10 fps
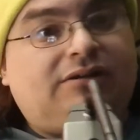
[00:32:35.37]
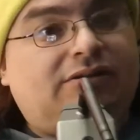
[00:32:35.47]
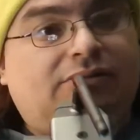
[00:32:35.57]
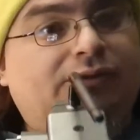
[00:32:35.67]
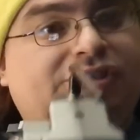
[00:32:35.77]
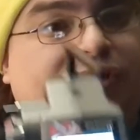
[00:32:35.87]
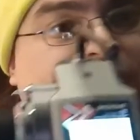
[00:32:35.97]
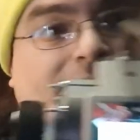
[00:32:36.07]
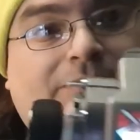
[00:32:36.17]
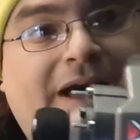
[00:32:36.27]

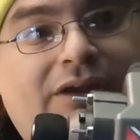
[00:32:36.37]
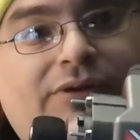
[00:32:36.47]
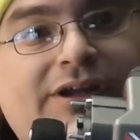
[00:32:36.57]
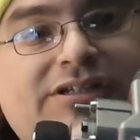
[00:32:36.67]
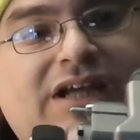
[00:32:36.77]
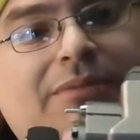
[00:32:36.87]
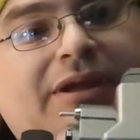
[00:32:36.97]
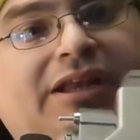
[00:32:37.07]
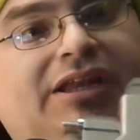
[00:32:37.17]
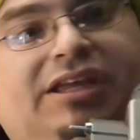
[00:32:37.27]
Rechargeable batteries, I
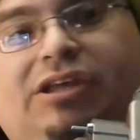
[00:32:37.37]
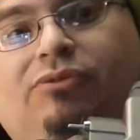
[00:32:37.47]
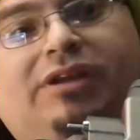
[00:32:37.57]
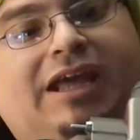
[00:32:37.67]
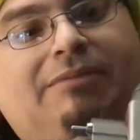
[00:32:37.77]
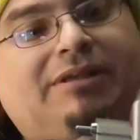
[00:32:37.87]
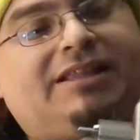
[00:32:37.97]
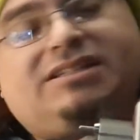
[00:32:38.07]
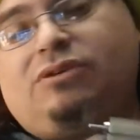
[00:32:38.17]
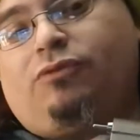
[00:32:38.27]
mean, you name it.
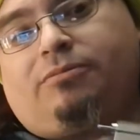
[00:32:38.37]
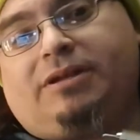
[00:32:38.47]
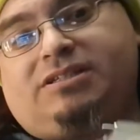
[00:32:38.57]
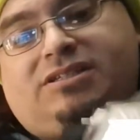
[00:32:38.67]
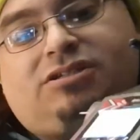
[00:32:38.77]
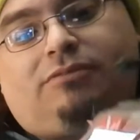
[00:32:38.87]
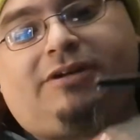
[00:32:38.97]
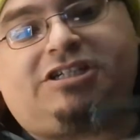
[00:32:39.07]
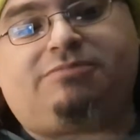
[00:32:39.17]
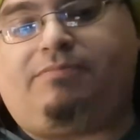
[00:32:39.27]
This one would have been so
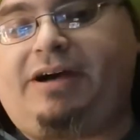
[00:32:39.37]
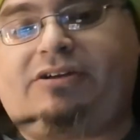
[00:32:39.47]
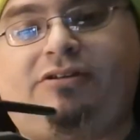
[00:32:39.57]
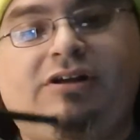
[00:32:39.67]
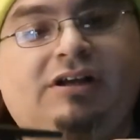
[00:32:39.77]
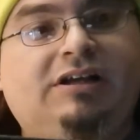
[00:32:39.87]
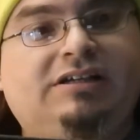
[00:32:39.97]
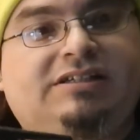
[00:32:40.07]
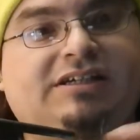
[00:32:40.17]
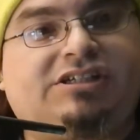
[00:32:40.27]
much better.
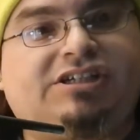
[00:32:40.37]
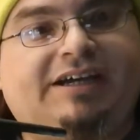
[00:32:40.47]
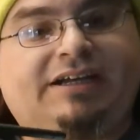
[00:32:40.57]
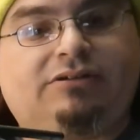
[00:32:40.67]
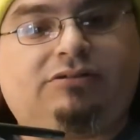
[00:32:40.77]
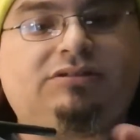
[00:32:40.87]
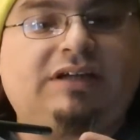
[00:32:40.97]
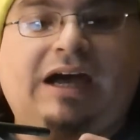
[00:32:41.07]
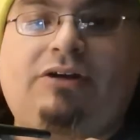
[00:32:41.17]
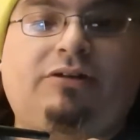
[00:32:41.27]
6 channels,
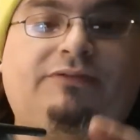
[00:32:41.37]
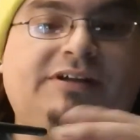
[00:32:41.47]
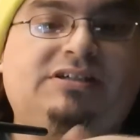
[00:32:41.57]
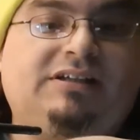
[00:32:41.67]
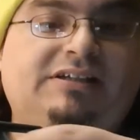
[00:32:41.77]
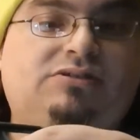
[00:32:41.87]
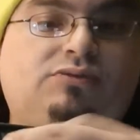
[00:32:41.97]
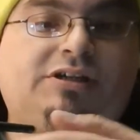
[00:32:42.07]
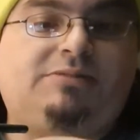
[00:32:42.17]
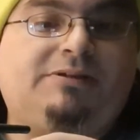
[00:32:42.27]
I could have easily
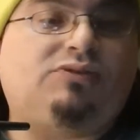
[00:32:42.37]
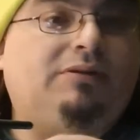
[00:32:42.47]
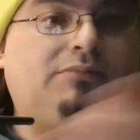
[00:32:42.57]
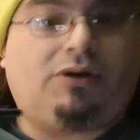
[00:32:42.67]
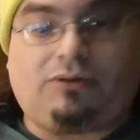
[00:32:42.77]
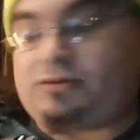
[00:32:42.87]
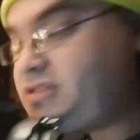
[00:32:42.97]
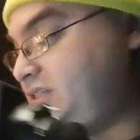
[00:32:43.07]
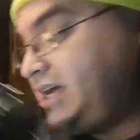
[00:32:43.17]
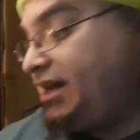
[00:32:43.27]
switched between modes.
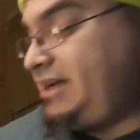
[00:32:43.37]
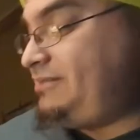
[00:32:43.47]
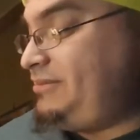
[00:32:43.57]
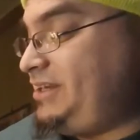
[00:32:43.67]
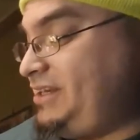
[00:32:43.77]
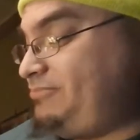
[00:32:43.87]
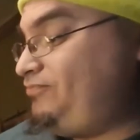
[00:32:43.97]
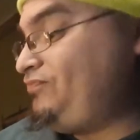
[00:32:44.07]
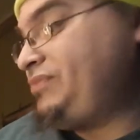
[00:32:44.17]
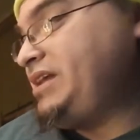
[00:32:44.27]
I mean,
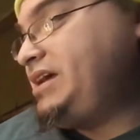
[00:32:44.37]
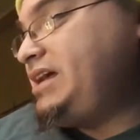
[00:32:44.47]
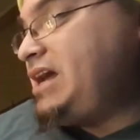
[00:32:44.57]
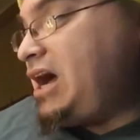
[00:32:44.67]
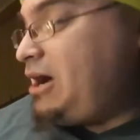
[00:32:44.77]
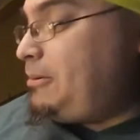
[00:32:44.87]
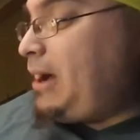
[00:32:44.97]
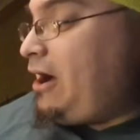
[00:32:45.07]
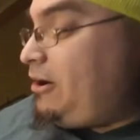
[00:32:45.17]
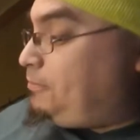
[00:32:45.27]

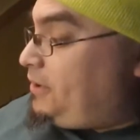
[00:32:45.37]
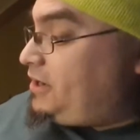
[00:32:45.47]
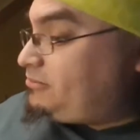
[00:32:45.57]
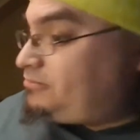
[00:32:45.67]
but